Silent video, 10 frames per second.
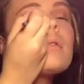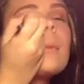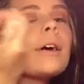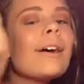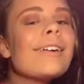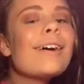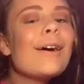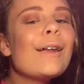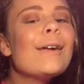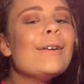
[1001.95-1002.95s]
Oh my god,
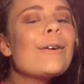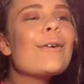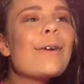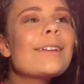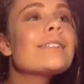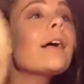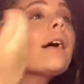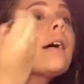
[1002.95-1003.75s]
cut it in your crease.